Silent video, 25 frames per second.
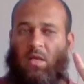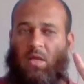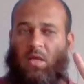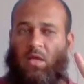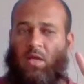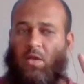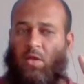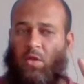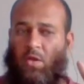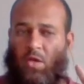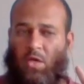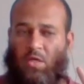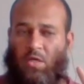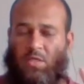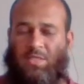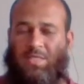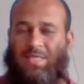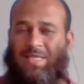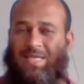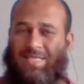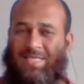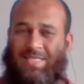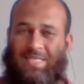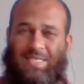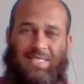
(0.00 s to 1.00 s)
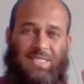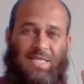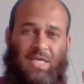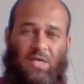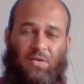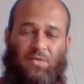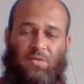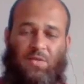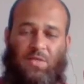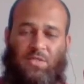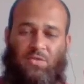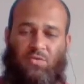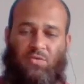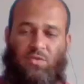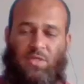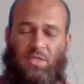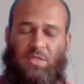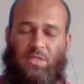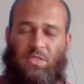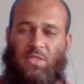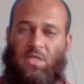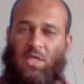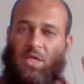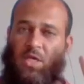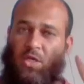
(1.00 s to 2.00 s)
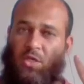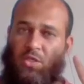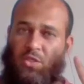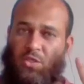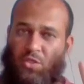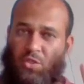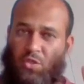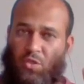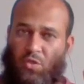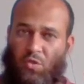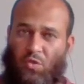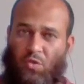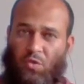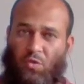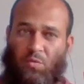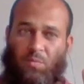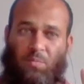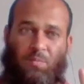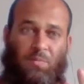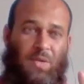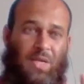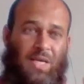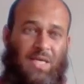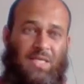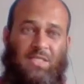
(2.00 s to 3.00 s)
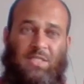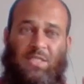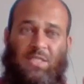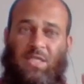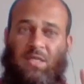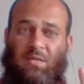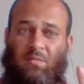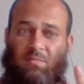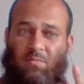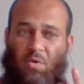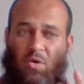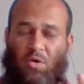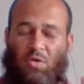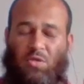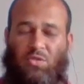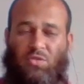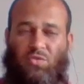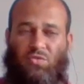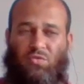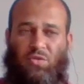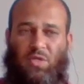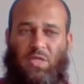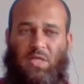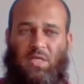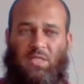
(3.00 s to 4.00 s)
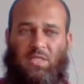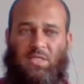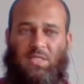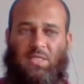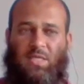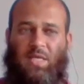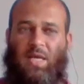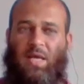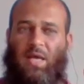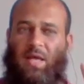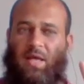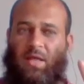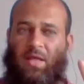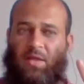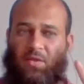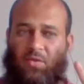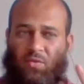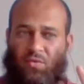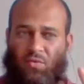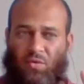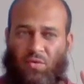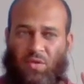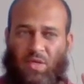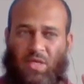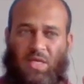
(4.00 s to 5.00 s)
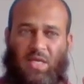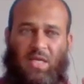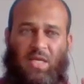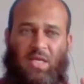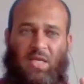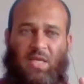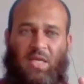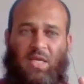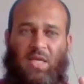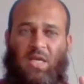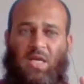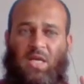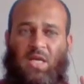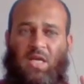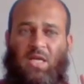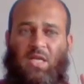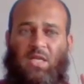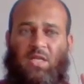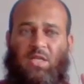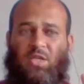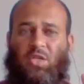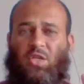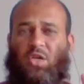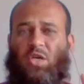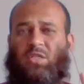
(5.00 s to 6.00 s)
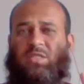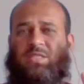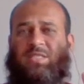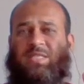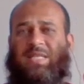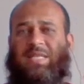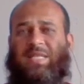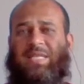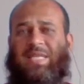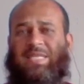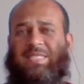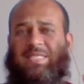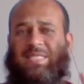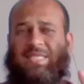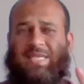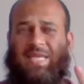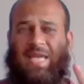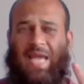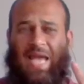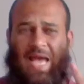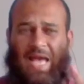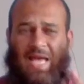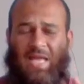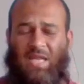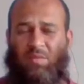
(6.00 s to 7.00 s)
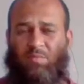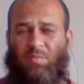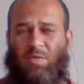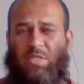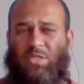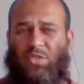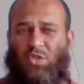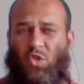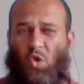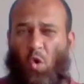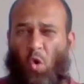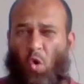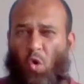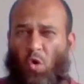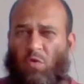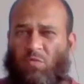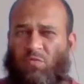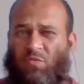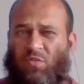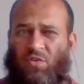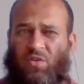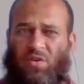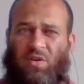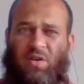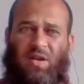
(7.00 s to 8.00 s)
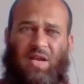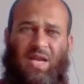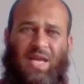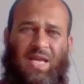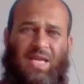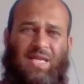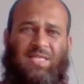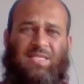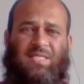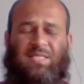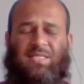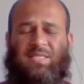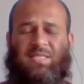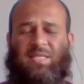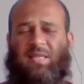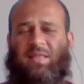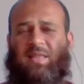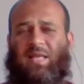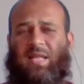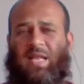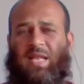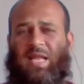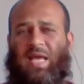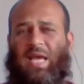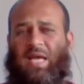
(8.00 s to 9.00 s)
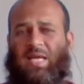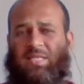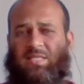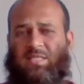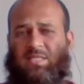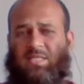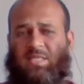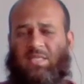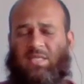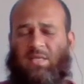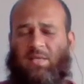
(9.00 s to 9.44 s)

Not cutting down the trees. 2. Planting more trees. 3. Not letting animals overgraze the land.